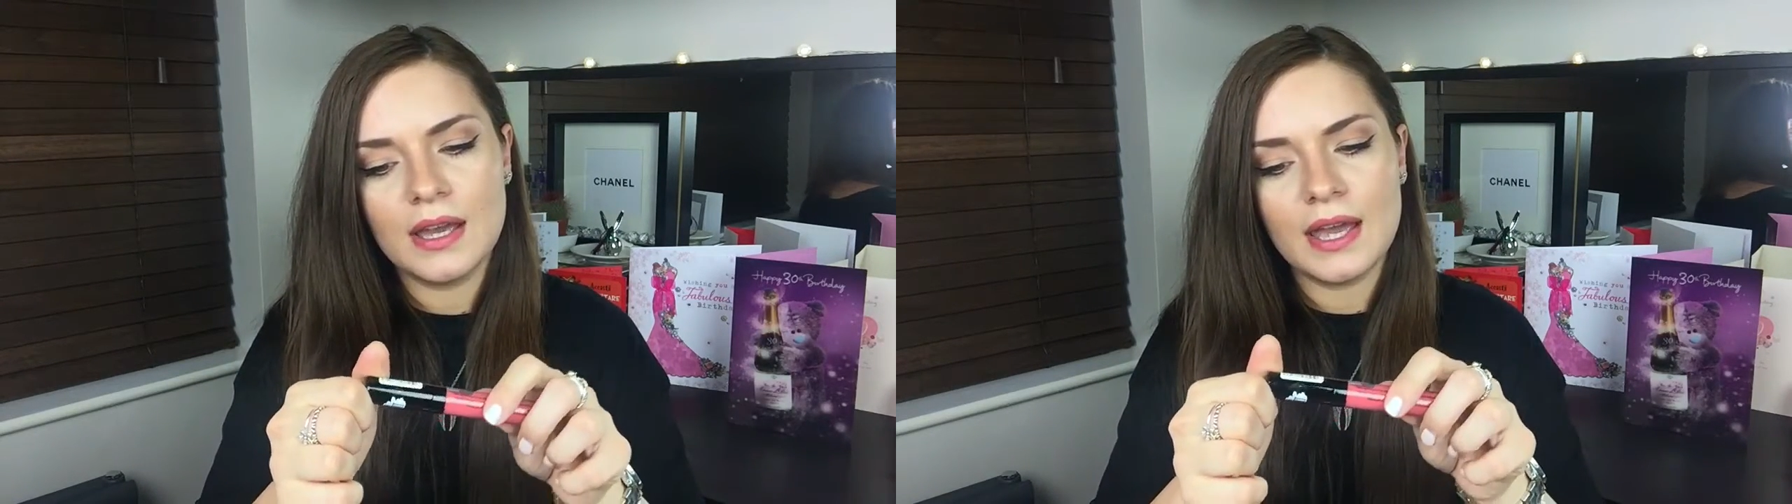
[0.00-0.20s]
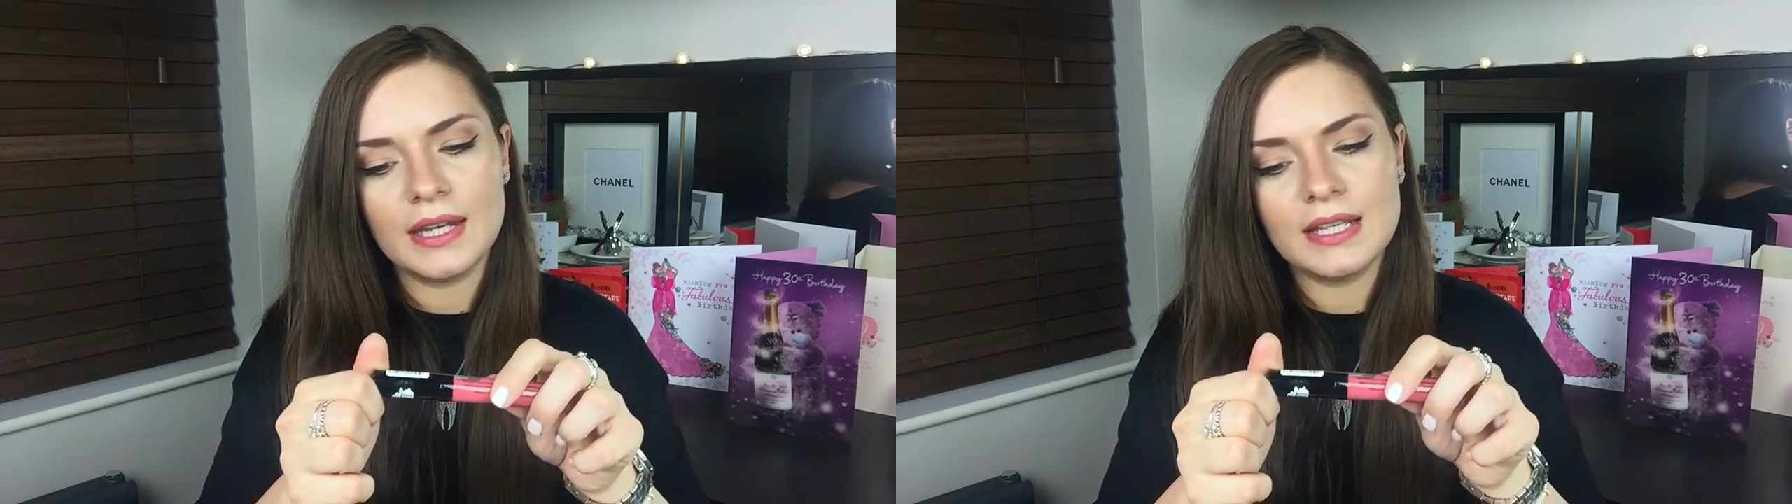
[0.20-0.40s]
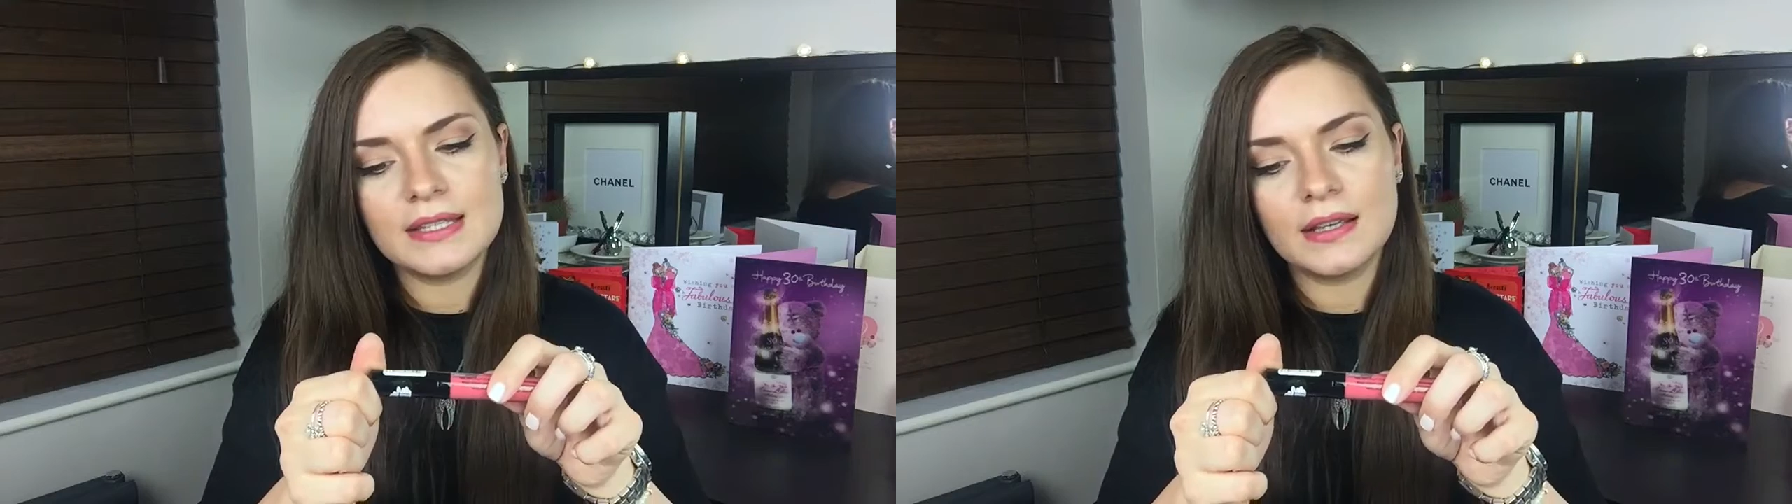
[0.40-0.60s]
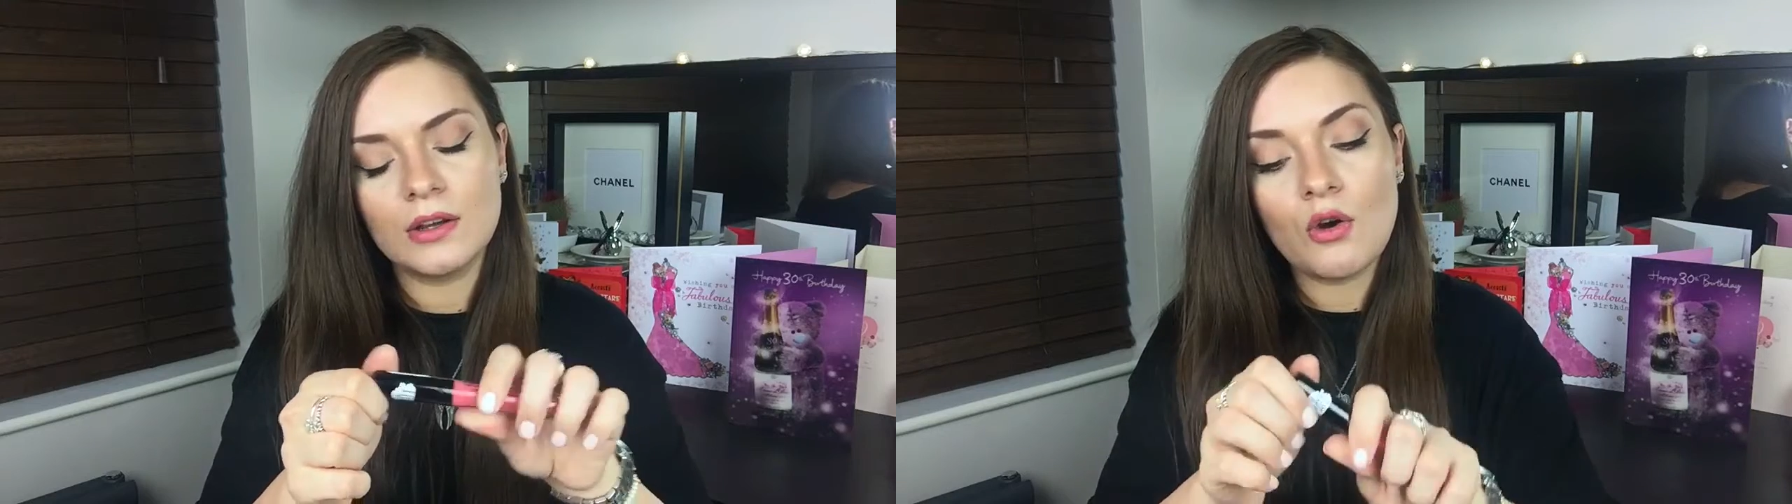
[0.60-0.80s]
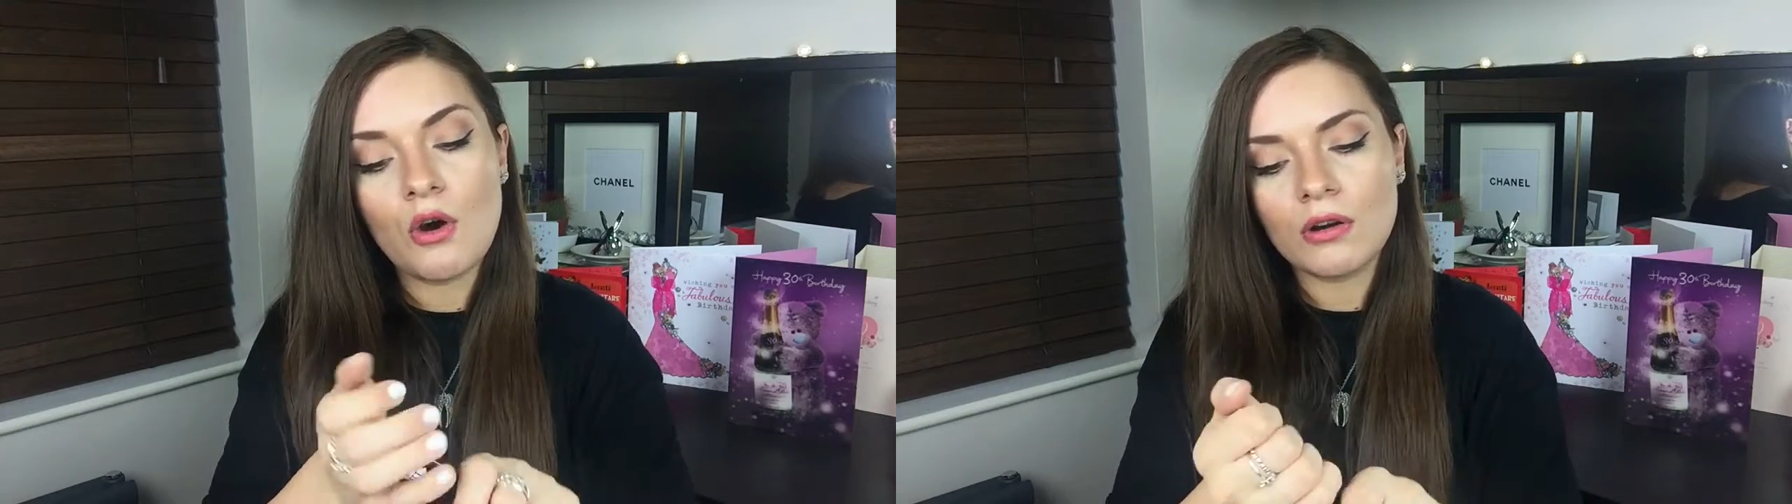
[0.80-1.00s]
And it's in
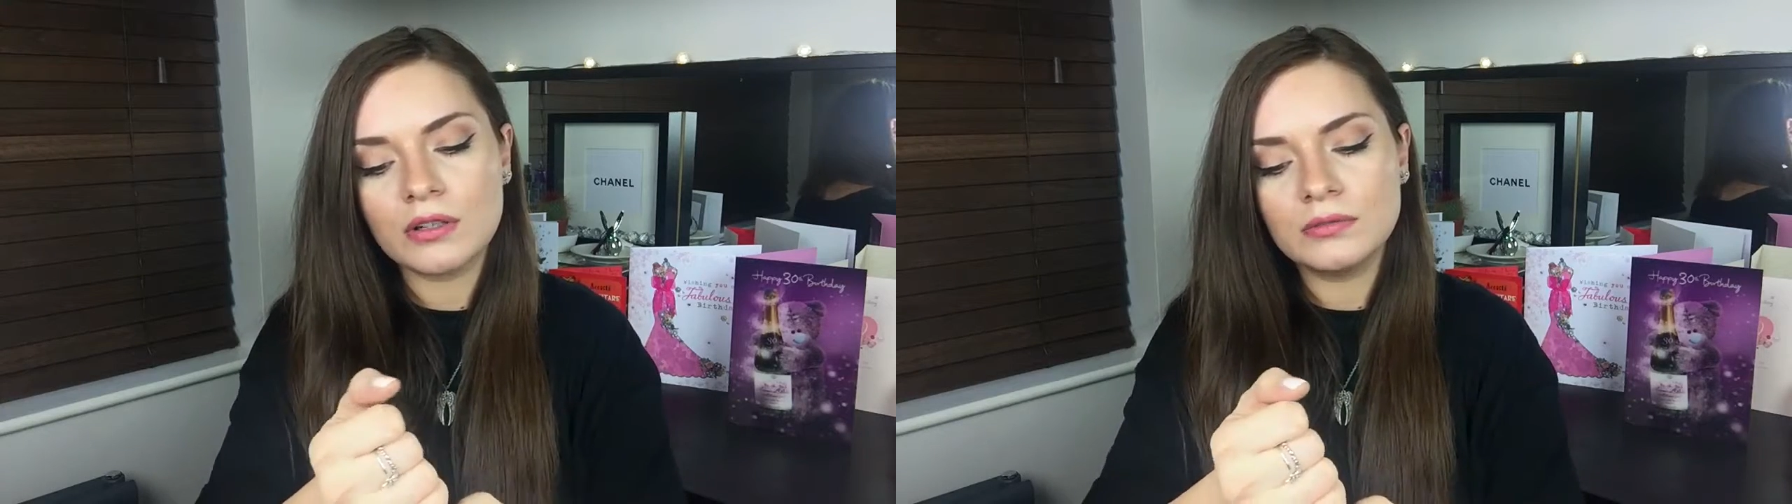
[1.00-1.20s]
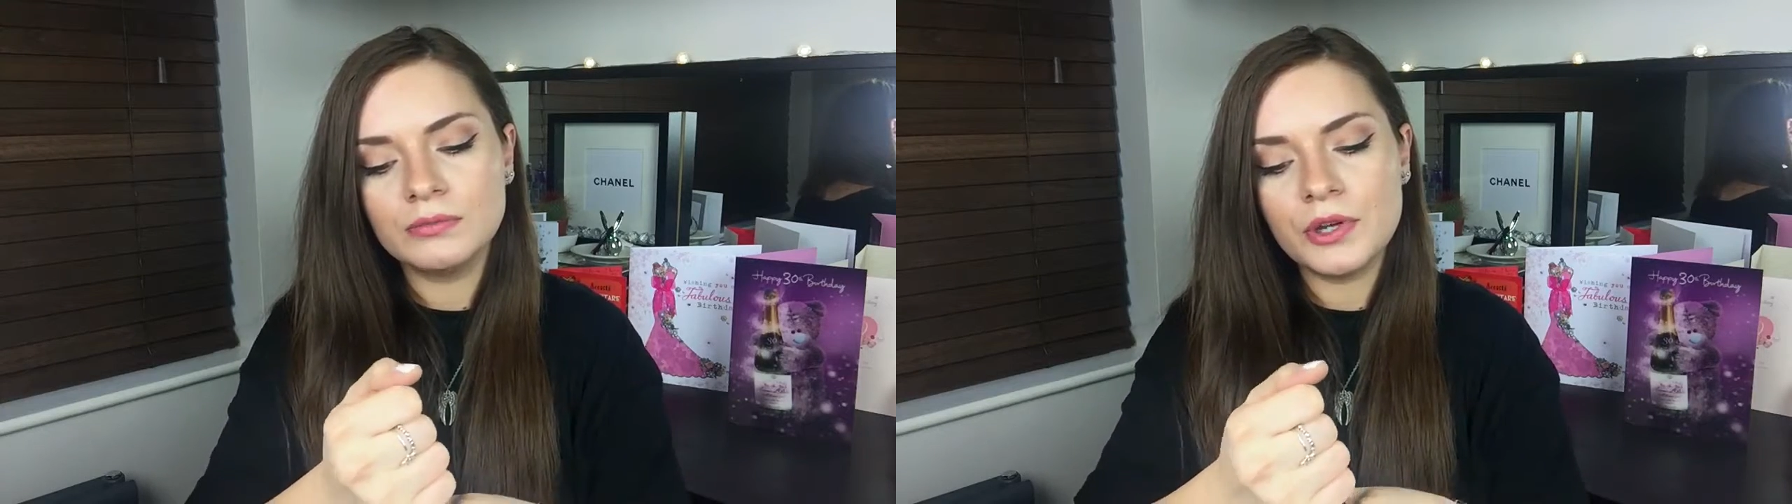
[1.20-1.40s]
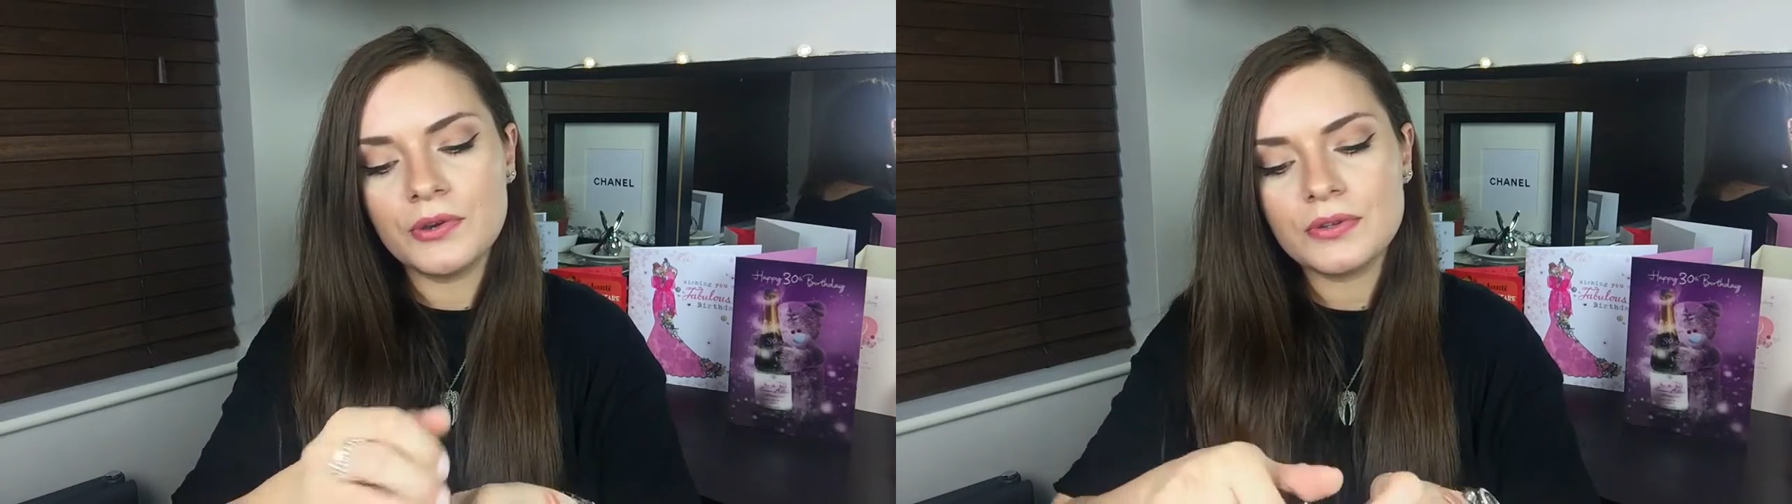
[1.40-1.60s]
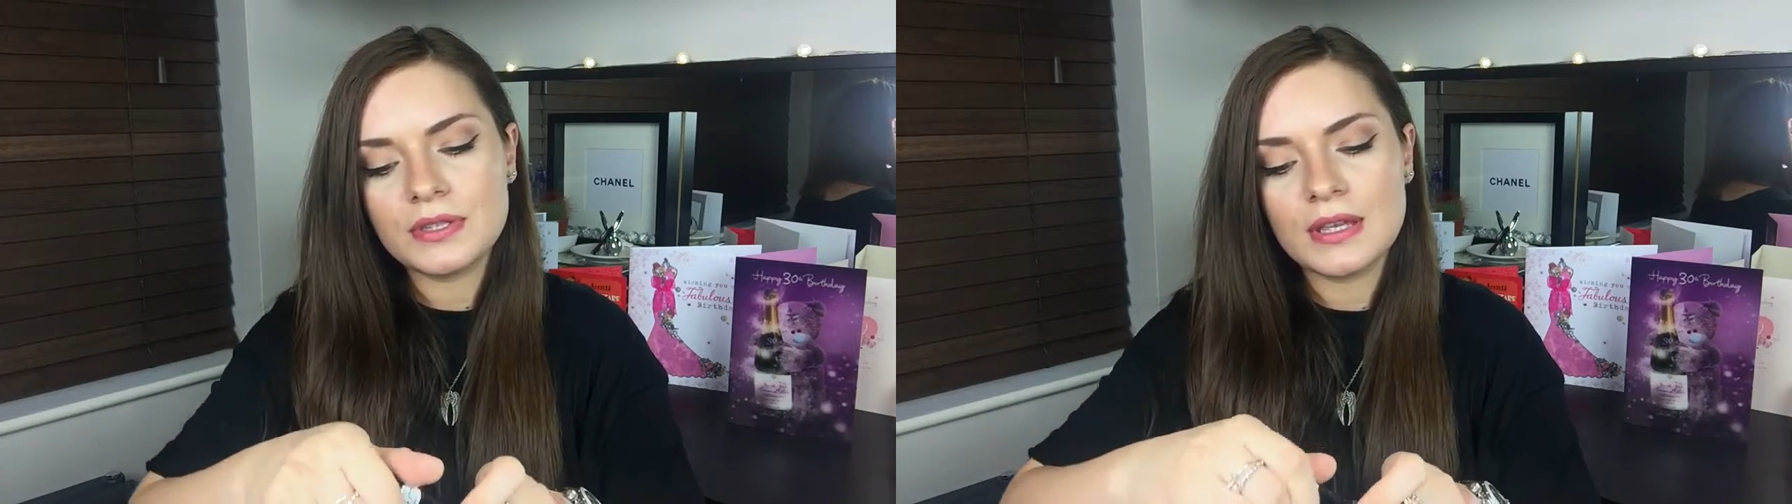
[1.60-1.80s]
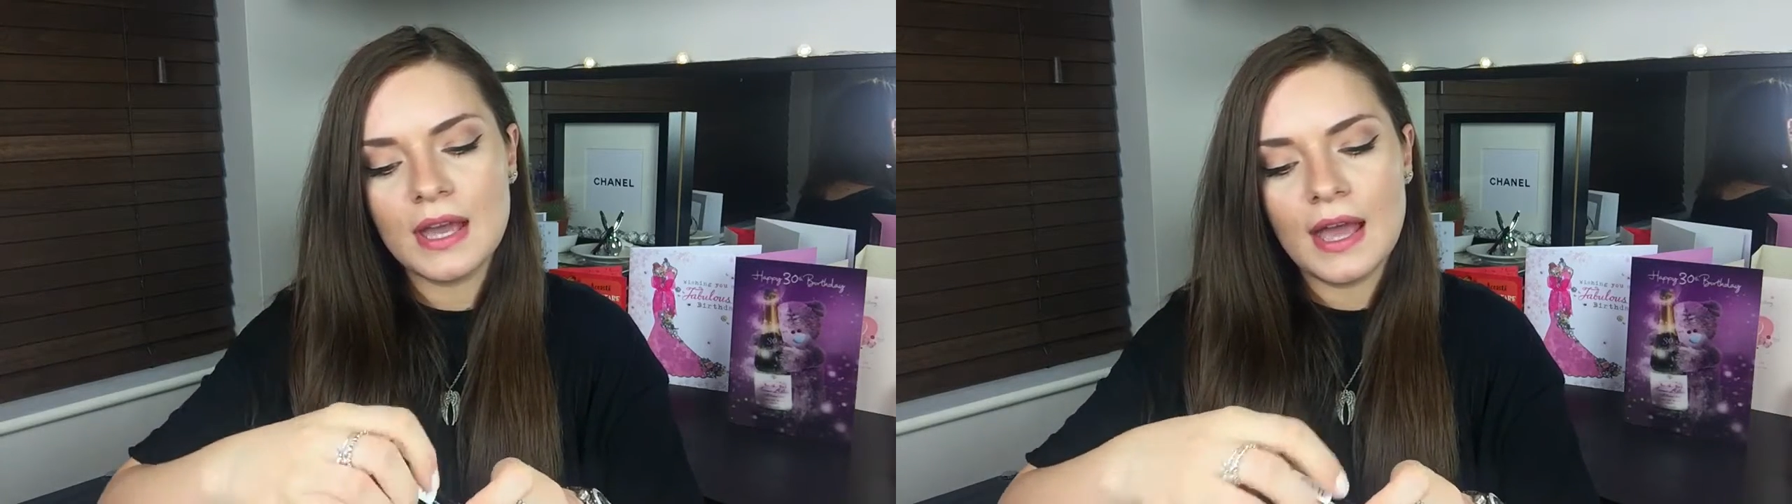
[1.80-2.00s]
coral mousse.